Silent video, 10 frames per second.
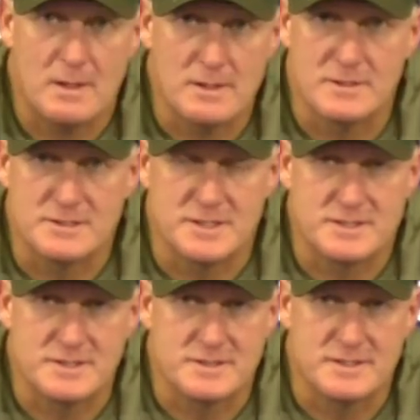
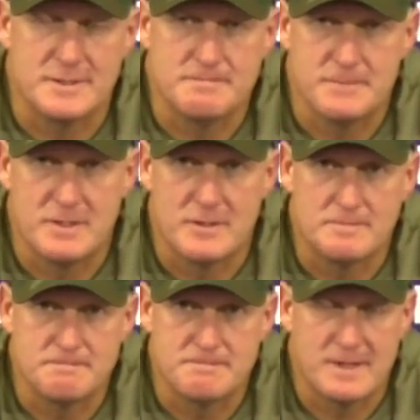Consistency, you know,
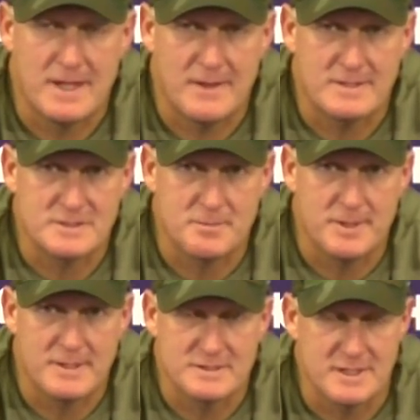that, that's the
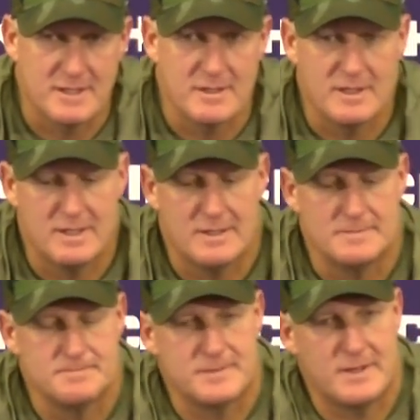biggest thing.
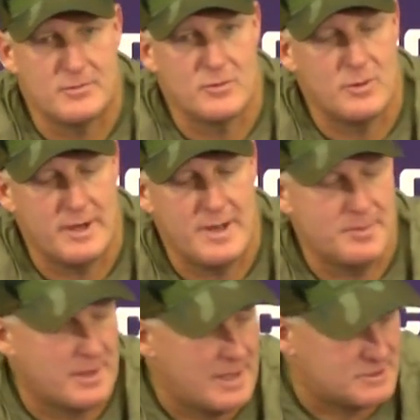Um, I don't know what
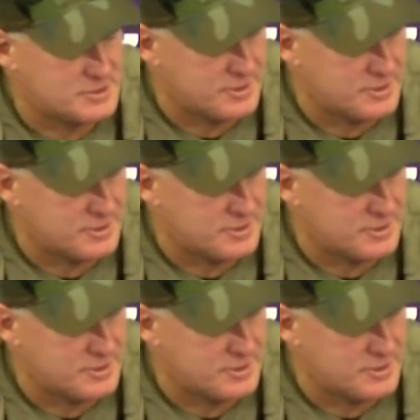happened last